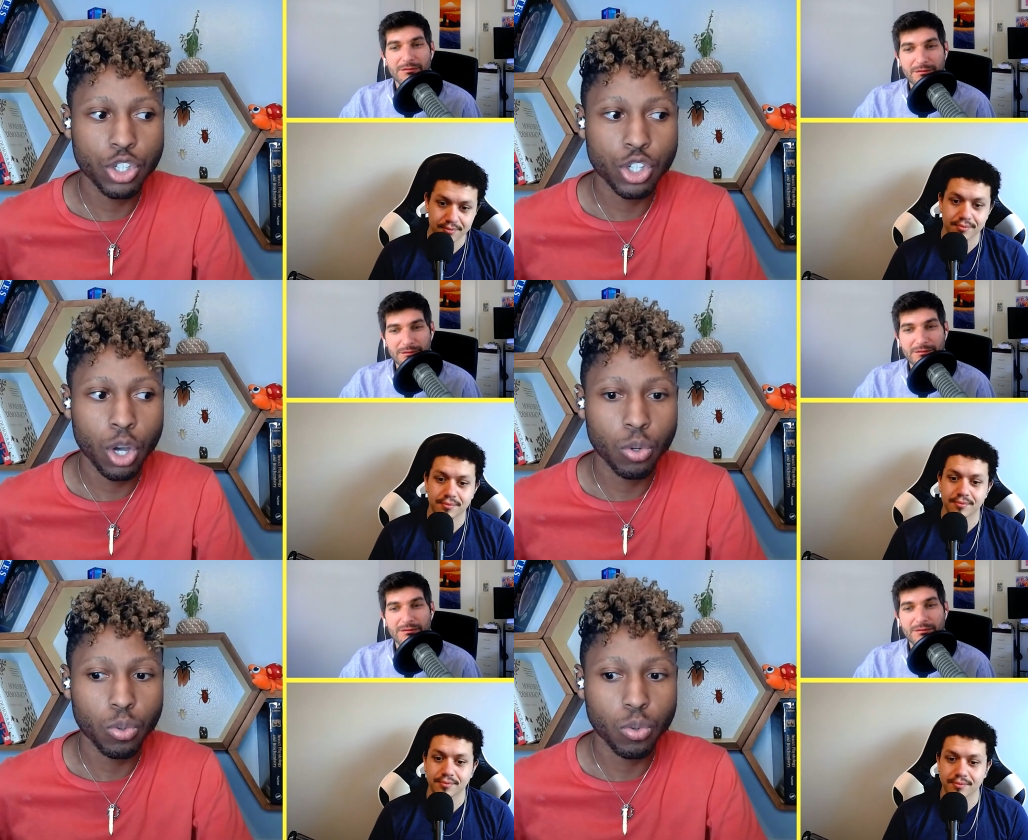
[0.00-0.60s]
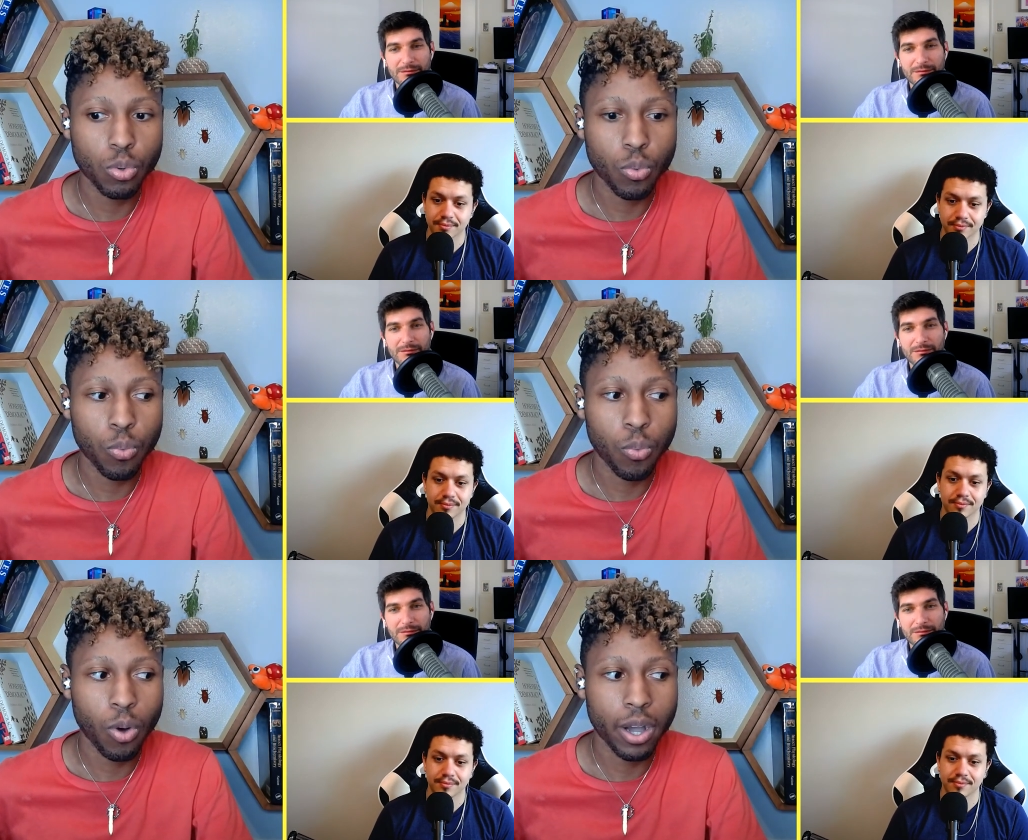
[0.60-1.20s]
Speaker 1: don't
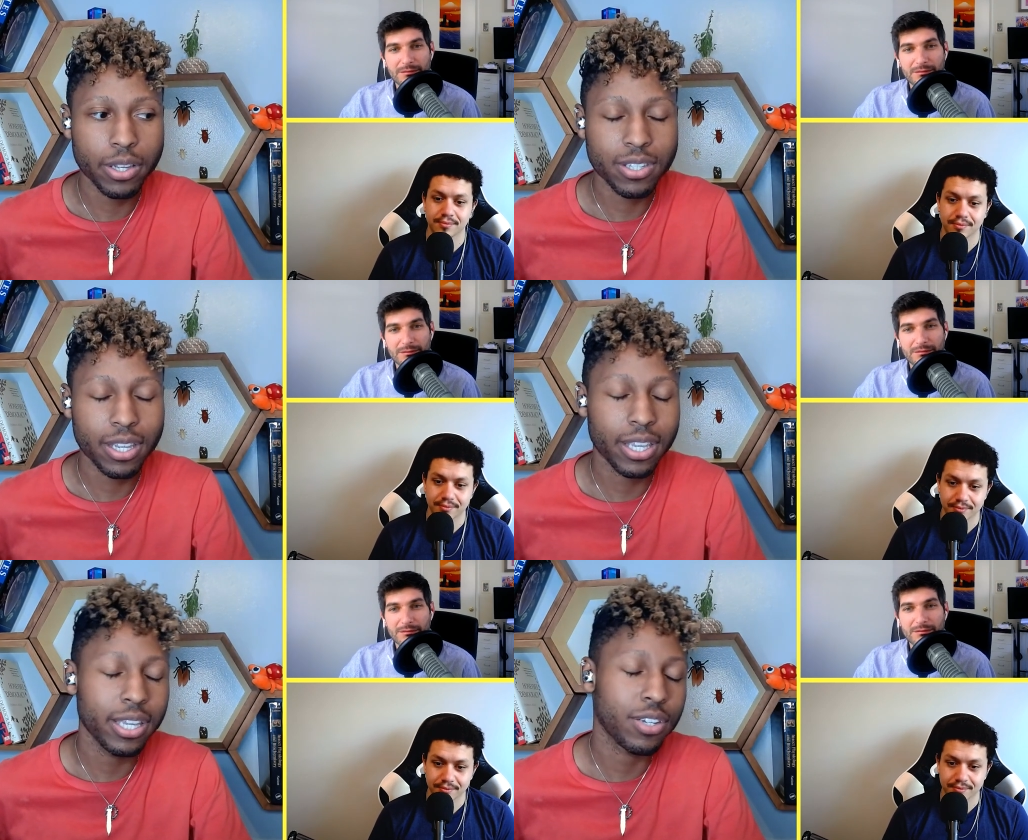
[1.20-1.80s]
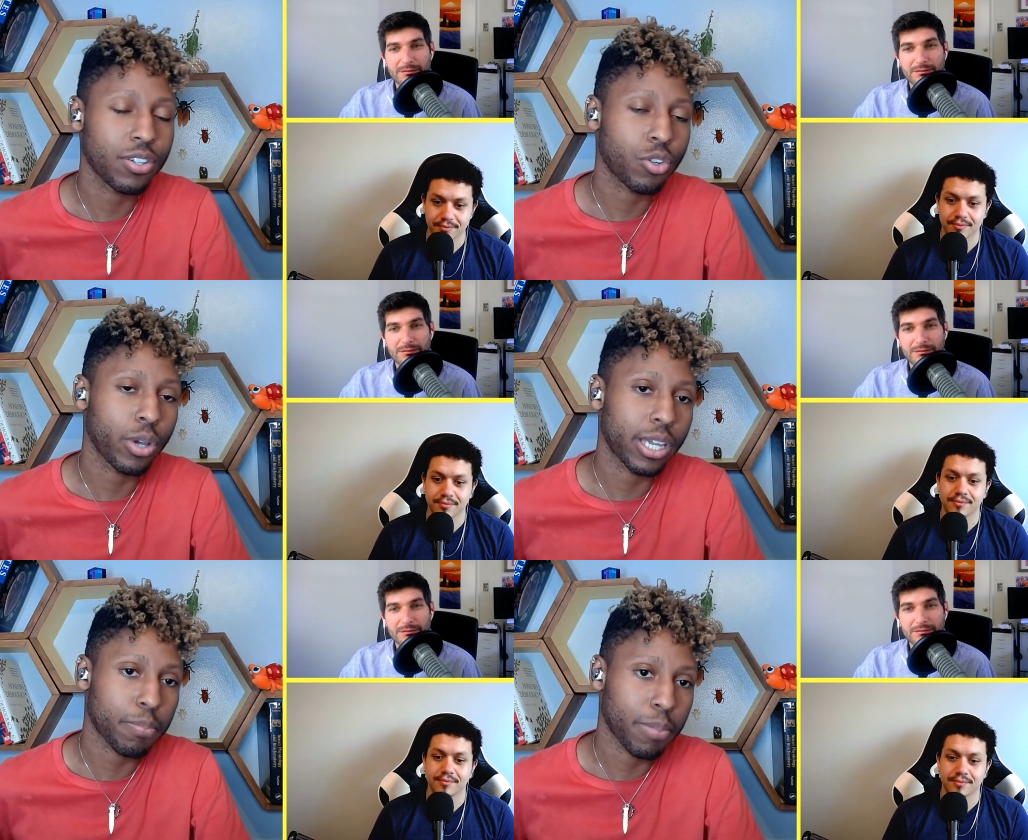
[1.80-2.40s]
want to eat
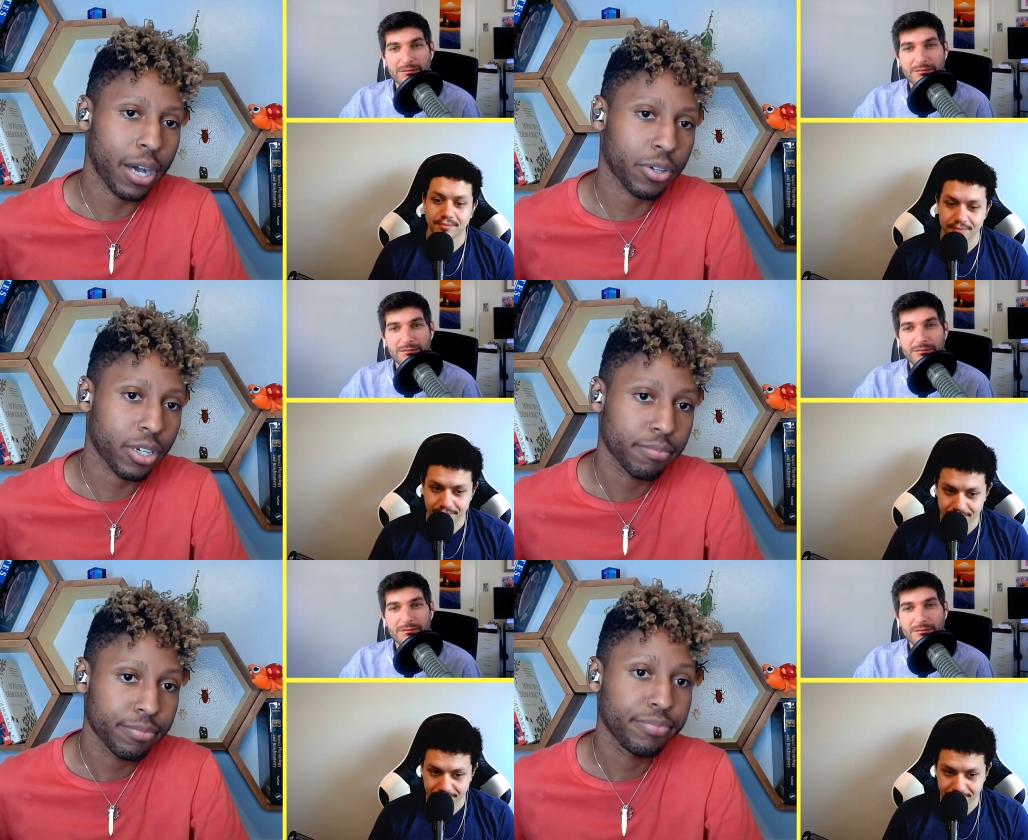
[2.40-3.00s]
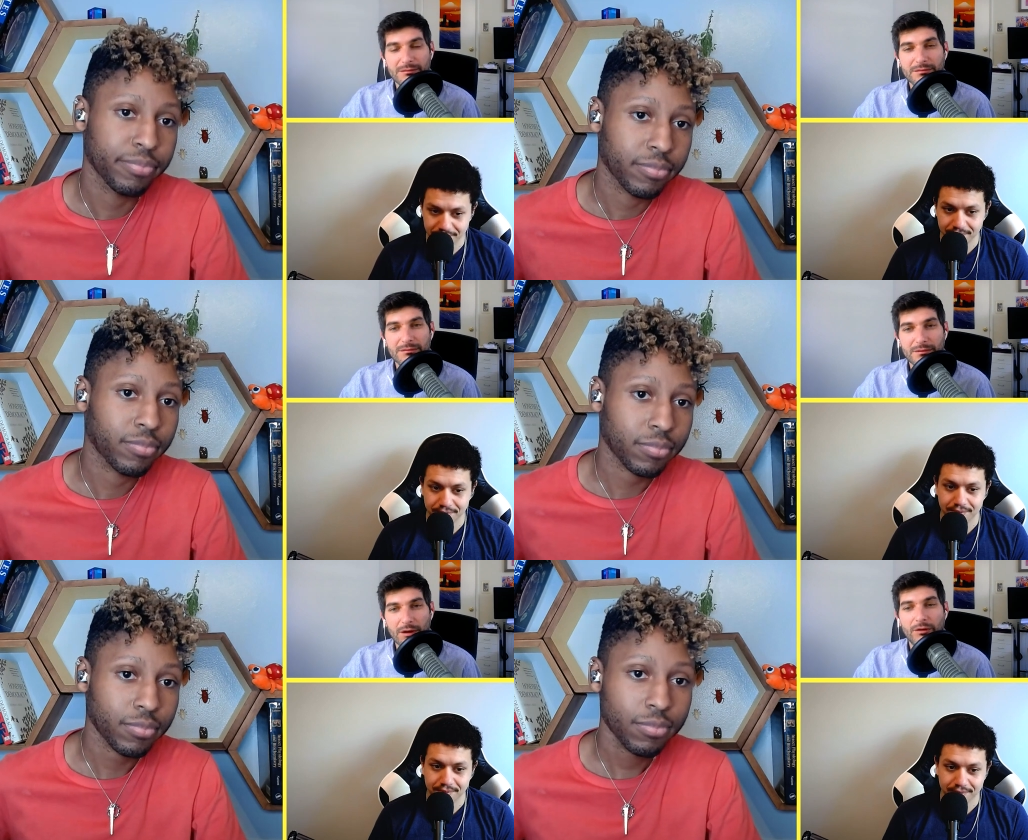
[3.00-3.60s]
cricket powder.
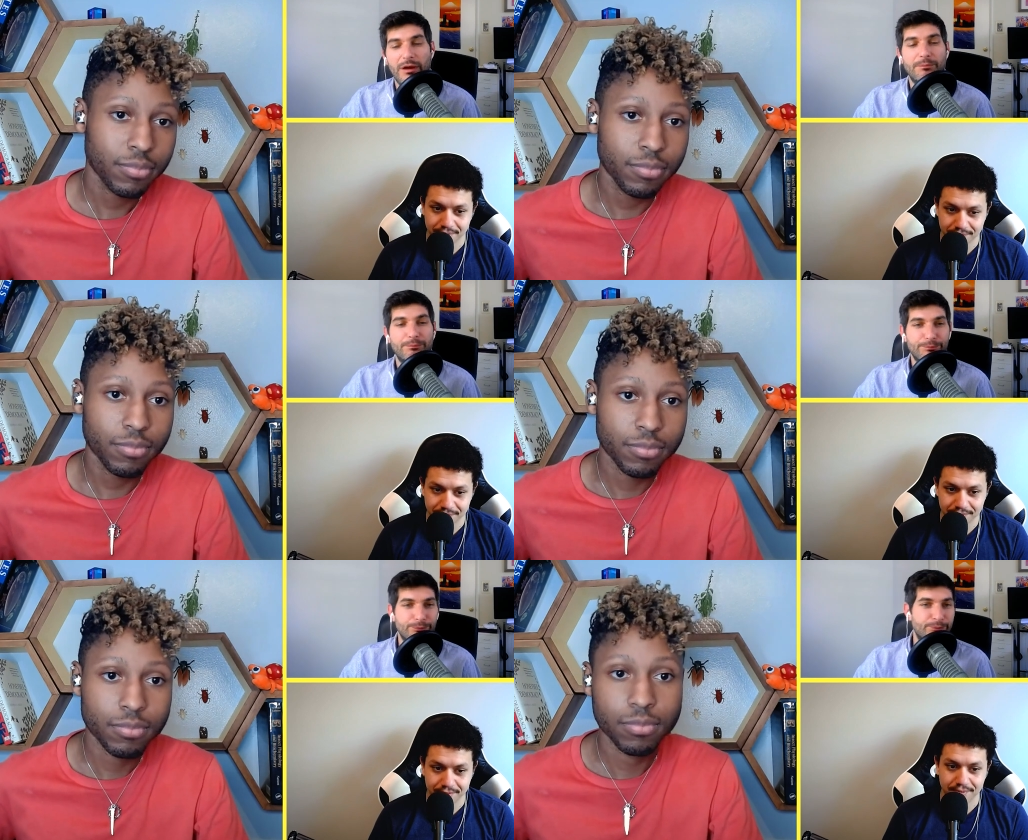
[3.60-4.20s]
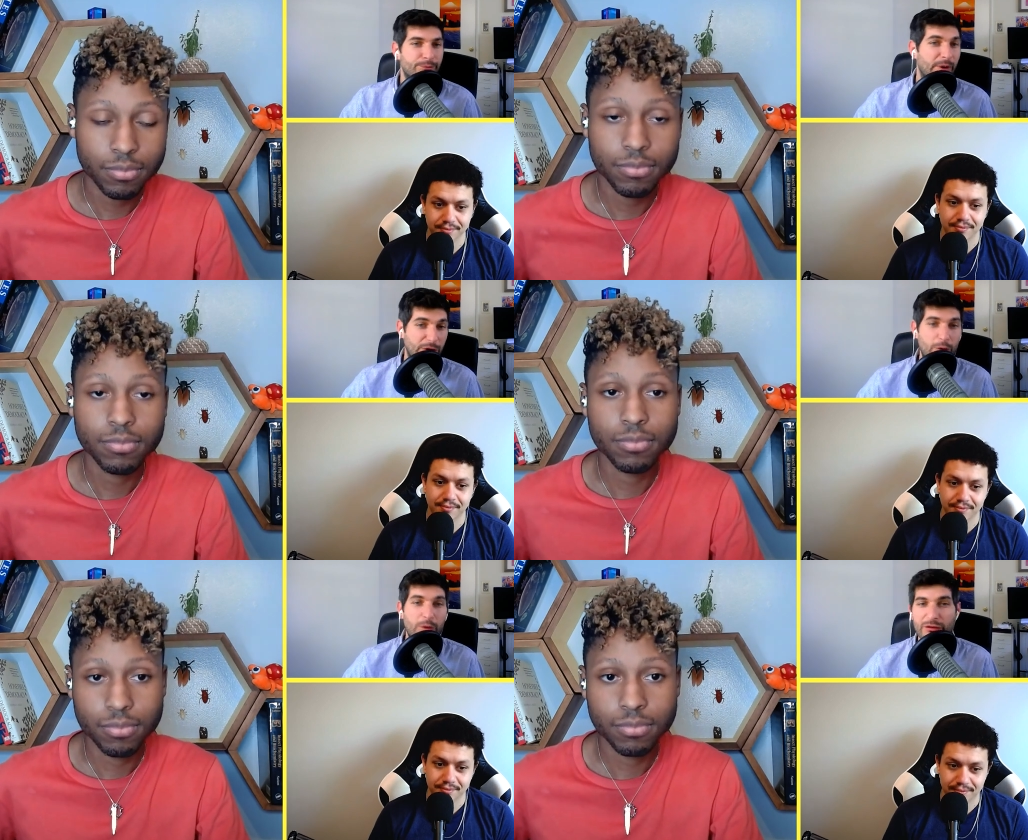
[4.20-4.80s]
Speaker 2: Okay. But
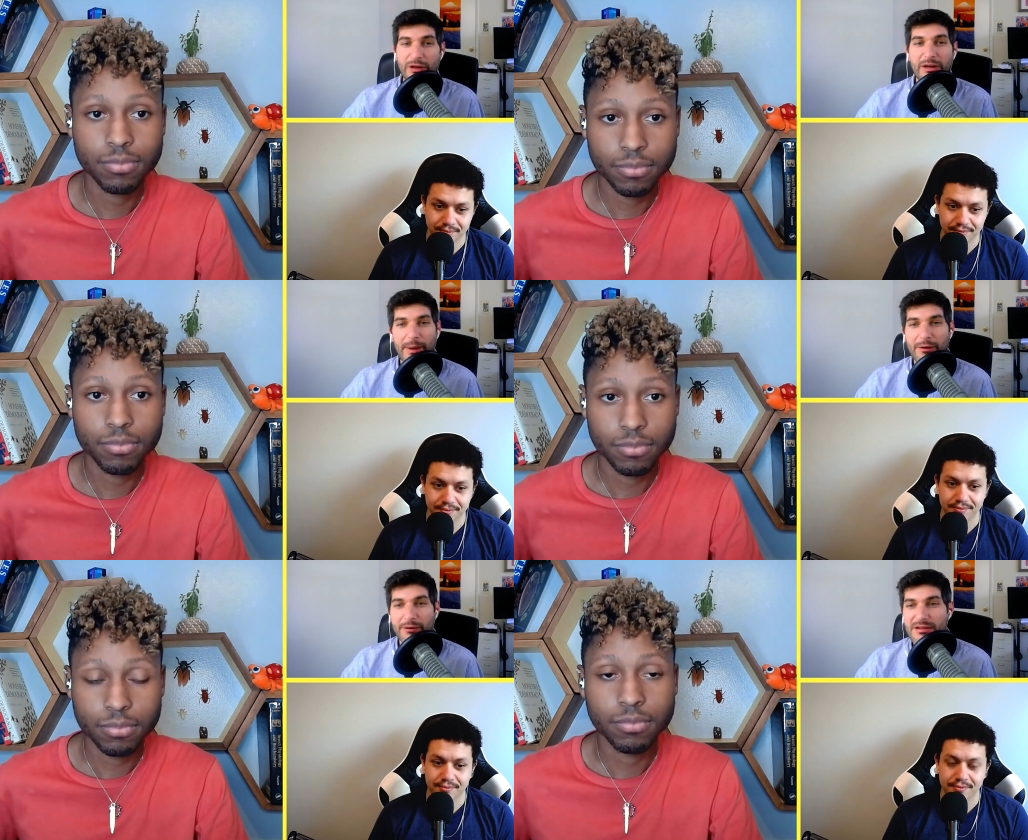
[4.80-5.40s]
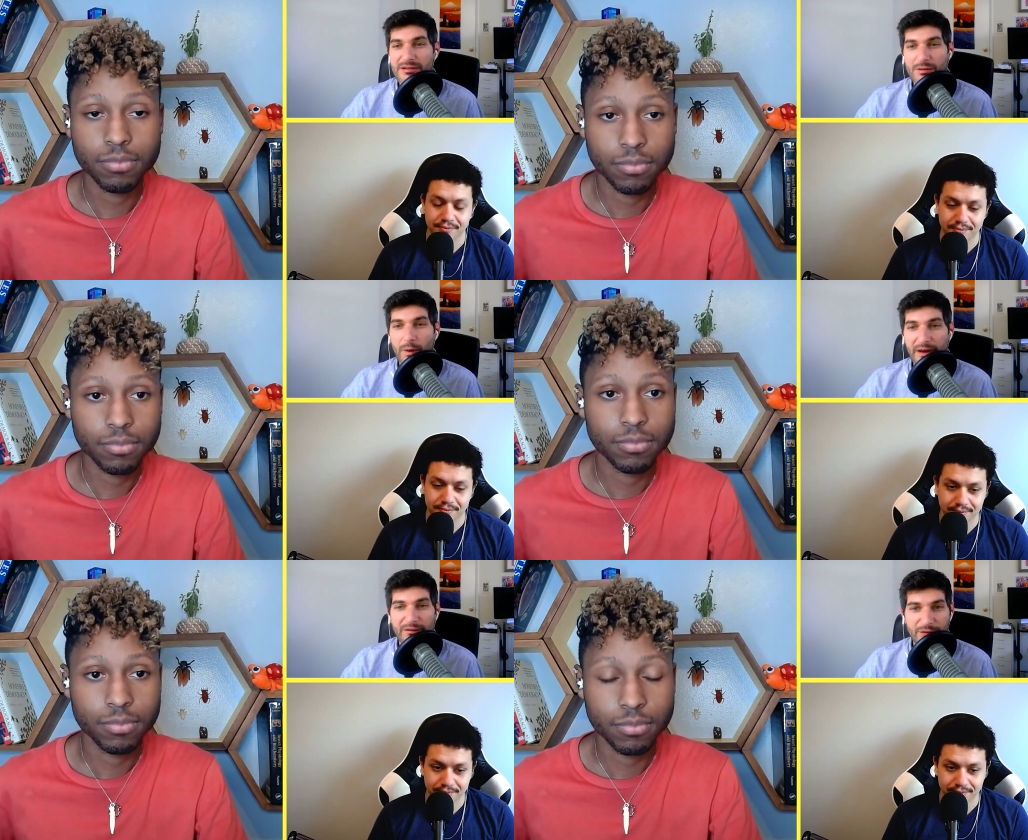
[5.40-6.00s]
cr- cricket powder is the
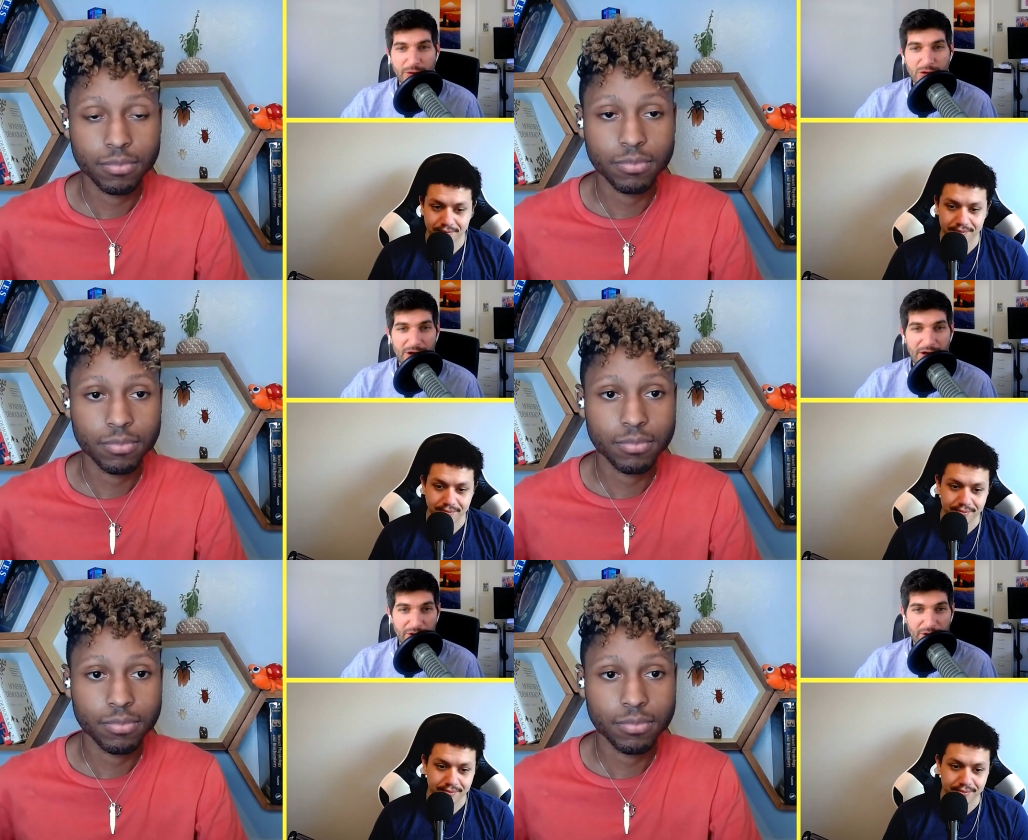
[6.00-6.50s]
way of the future, and